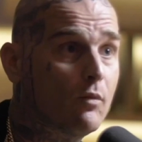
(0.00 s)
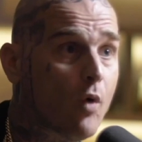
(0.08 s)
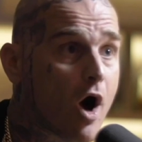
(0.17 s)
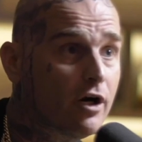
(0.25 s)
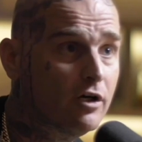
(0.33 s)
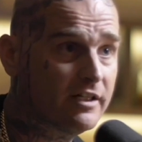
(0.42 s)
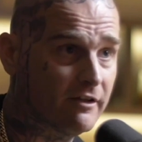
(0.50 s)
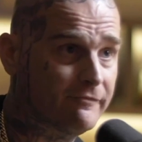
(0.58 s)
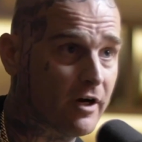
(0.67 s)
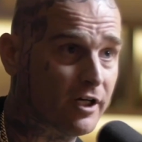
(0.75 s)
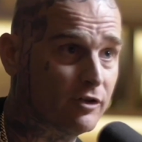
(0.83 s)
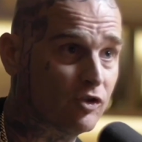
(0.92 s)
to get water in the
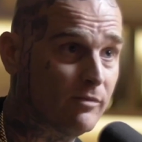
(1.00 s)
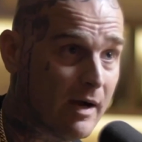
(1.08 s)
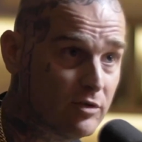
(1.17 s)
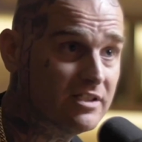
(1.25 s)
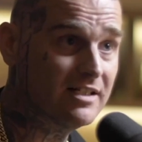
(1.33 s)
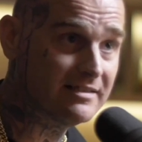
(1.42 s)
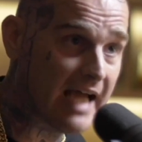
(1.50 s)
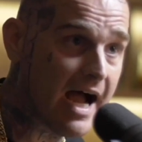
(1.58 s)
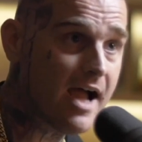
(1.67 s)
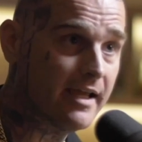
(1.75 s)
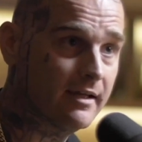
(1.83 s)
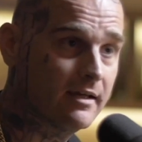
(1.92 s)
fucking room. I was gonna
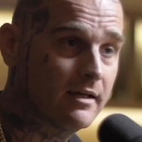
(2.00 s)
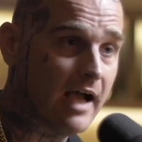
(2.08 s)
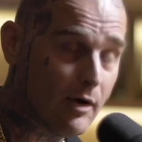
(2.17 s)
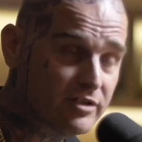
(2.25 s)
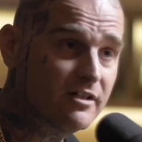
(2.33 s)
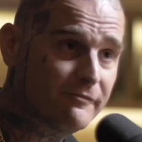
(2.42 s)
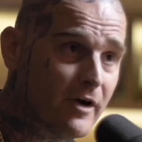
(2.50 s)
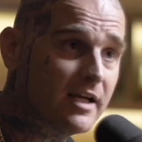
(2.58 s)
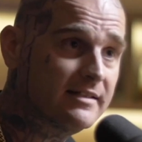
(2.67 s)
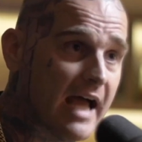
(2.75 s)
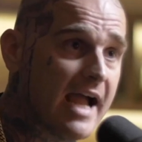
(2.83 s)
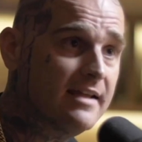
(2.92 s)
die. I was gonna
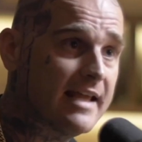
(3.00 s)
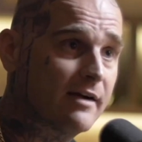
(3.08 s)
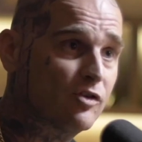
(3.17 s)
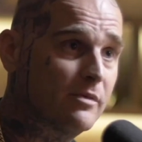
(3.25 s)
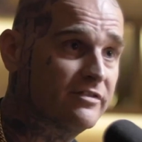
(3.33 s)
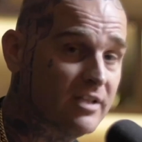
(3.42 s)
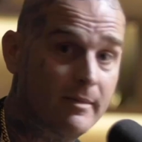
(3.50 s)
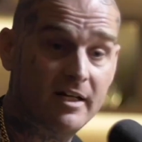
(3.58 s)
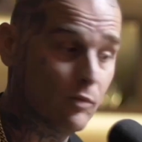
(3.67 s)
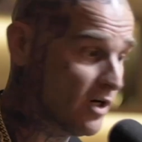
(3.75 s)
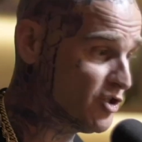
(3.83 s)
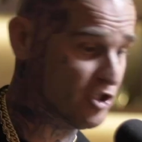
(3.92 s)
fucking die in that room if
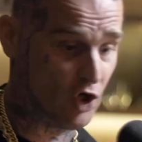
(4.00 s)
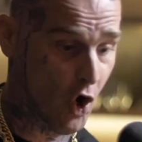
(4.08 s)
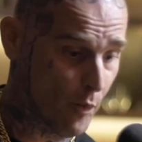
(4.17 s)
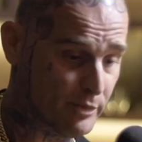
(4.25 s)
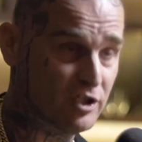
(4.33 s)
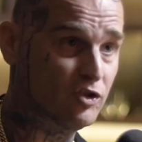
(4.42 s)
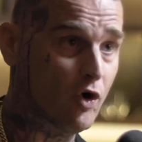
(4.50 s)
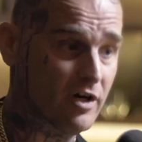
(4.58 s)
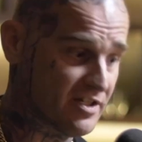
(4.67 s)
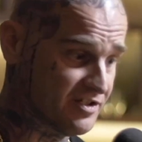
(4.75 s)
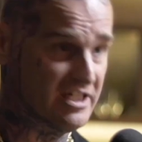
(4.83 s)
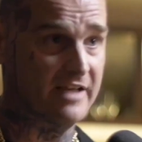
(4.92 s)
somebody wouldn't just open the door
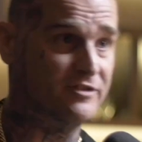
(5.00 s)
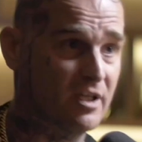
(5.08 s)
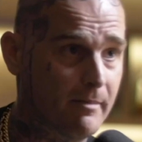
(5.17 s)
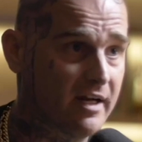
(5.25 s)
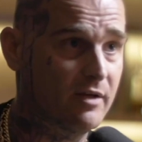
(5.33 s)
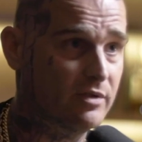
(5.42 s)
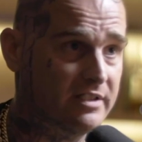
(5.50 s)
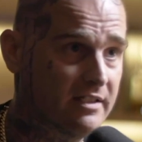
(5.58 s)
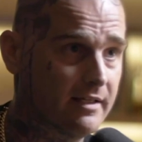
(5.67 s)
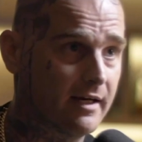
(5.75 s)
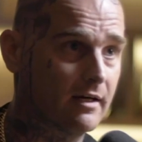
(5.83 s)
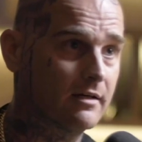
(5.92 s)
to see if somebody was
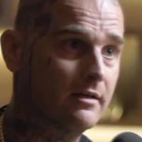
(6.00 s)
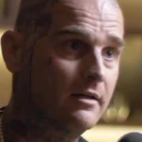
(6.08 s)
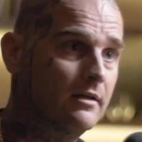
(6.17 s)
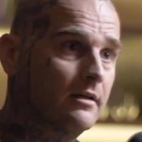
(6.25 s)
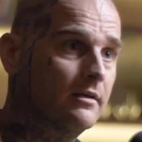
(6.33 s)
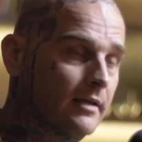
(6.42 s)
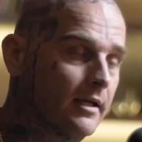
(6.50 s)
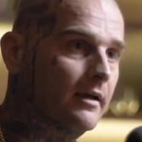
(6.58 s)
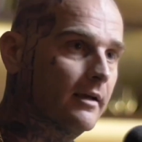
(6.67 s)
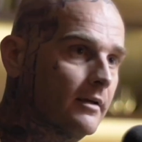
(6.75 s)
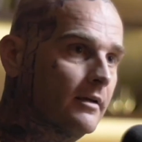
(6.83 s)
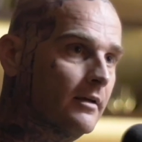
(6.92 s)
in there. Yeah.
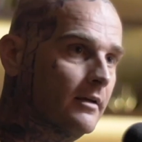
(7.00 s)
Yeah.